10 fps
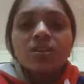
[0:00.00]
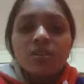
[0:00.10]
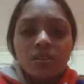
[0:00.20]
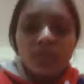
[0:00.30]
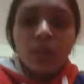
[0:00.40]

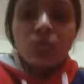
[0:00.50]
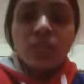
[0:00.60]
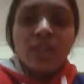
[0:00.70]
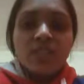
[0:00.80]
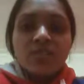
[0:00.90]
Now the
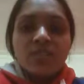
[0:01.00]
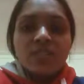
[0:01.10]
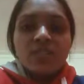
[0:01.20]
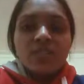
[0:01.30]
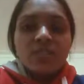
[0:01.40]
next one,
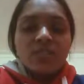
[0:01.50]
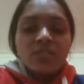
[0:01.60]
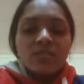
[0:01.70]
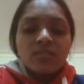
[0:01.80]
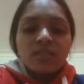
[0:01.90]
see
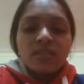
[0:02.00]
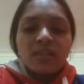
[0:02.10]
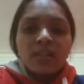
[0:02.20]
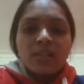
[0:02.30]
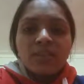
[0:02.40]
the
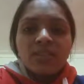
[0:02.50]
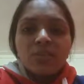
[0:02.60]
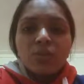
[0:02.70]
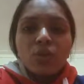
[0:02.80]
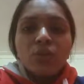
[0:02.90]
real-time
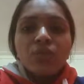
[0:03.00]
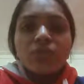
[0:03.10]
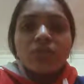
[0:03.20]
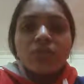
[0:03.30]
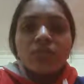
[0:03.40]
example of
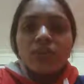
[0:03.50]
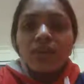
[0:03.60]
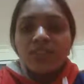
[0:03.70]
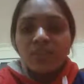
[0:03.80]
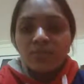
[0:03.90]

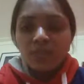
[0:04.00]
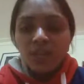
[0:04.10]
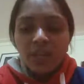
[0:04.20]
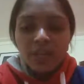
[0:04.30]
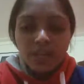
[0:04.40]
exception
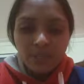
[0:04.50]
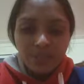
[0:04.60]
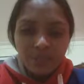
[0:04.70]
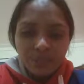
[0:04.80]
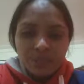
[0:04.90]
handling.
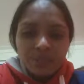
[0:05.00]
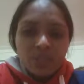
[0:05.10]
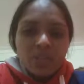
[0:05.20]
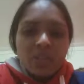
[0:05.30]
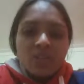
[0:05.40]

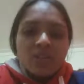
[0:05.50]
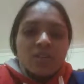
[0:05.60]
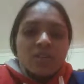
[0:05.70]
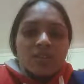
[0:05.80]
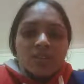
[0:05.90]

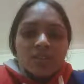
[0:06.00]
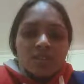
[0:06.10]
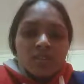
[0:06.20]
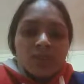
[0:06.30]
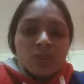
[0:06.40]

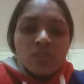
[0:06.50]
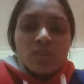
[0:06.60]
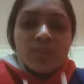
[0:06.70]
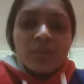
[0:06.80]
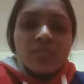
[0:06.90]
Suppose a
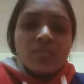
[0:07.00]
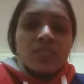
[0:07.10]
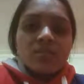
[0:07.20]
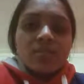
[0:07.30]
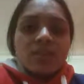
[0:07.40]

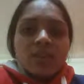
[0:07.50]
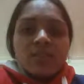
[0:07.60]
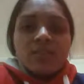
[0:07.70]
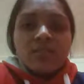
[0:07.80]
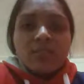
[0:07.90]
person
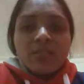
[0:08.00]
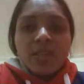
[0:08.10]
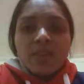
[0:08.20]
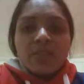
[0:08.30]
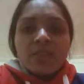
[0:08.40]
is
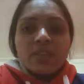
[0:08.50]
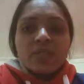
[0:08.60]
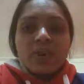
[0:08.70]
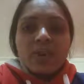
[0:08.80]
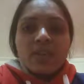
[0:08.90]
traveling
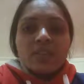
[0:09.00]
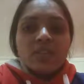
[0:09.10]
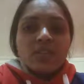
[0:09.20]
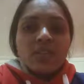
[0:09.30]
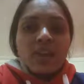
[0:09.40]
by
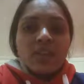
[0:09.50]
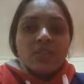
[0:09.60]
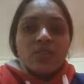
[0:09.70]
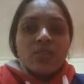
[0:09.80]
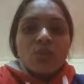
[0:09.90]
a
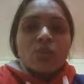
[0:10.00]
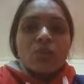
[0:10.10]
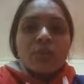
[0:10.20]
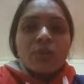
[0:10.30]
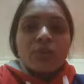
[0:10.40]
car from
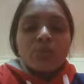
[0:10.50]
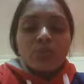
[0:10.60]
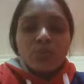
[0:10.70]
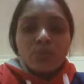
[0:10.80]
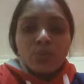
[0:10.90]
Mumbai to
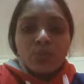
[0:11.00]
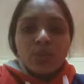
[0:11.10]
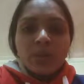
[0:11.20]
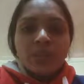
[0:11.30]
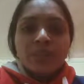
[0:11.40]

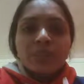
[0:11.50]
Pune.